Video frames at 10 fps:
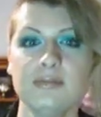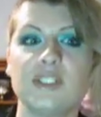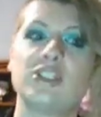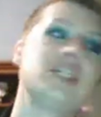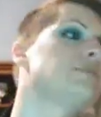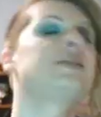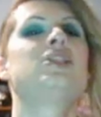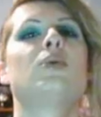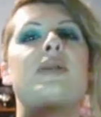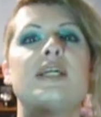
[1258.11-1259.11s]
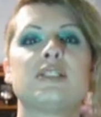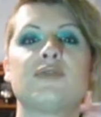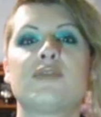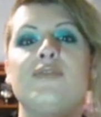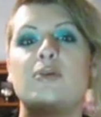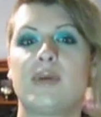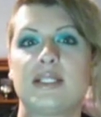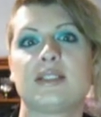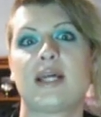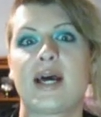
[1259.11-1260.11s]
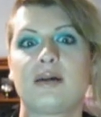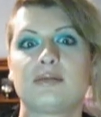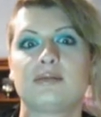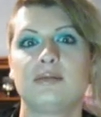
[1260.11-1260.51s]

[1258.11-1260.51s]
so he's been doing this for a few months now